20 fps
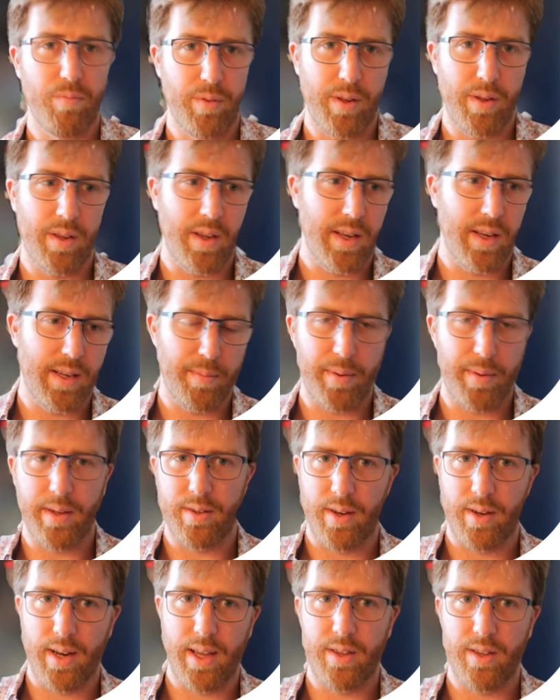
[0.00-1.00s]
it depends
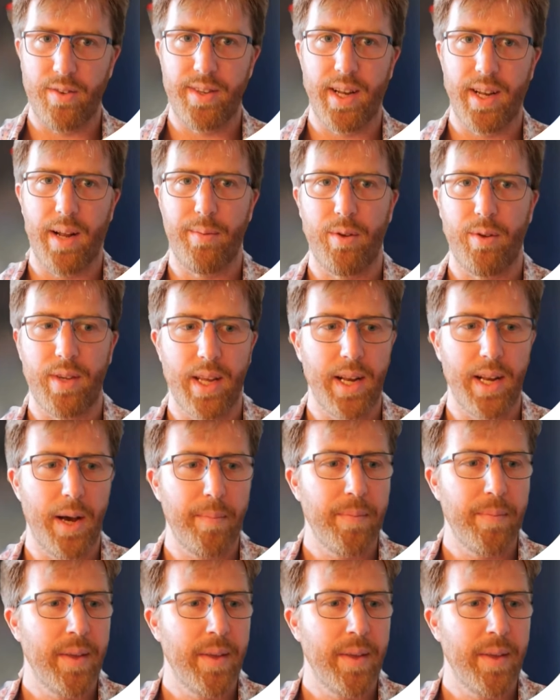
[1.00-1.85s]
on how you set up your GitHub.